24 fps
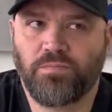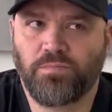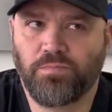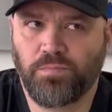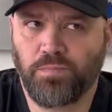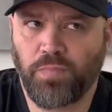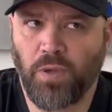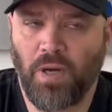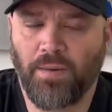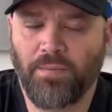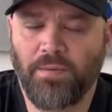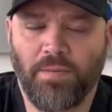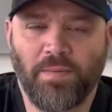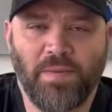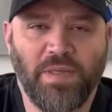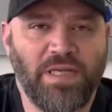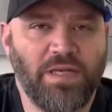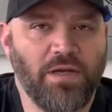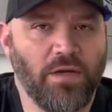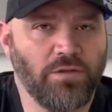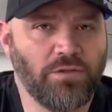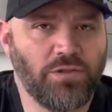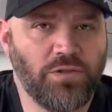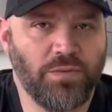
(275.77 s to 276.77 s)
probably
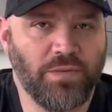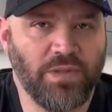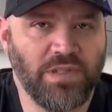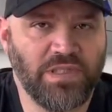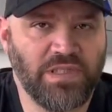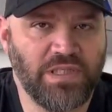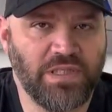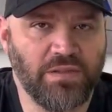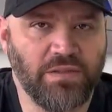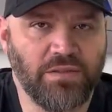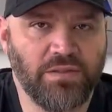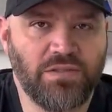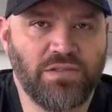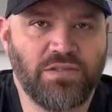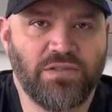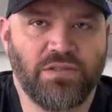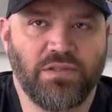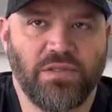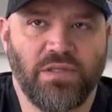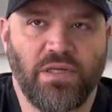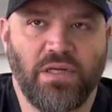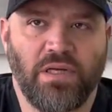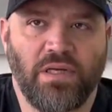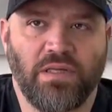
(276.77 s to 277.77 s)
go to our dealers.
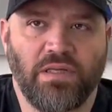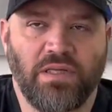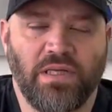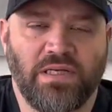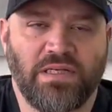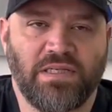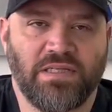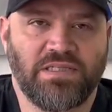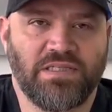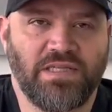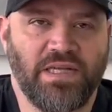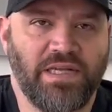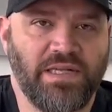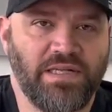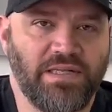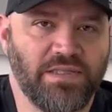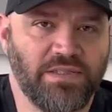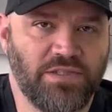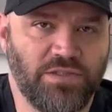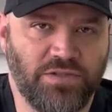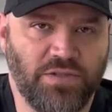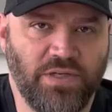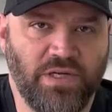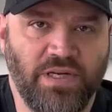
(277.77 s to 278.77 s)
Like I say, in
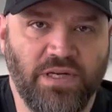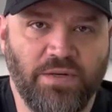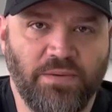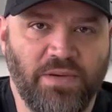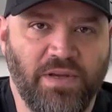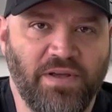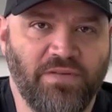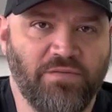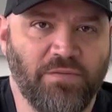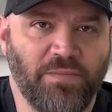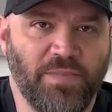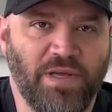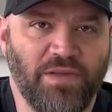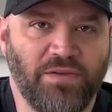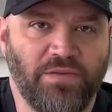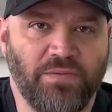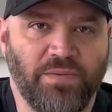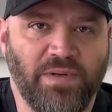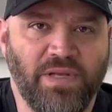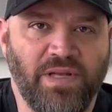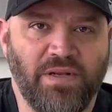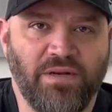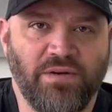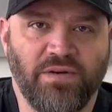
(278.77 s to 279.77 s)
Australia, we have about
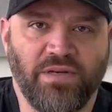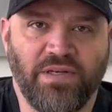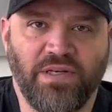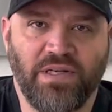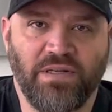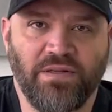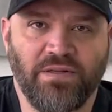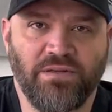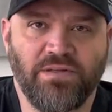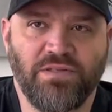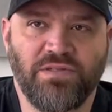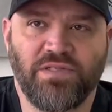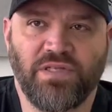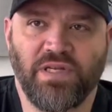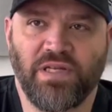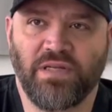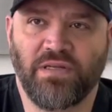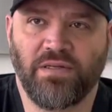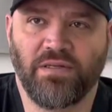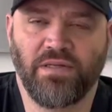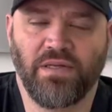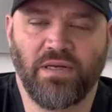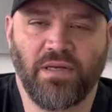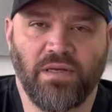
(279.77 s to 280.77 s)
300 dealers,
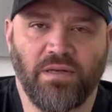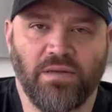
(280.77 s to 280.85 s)
and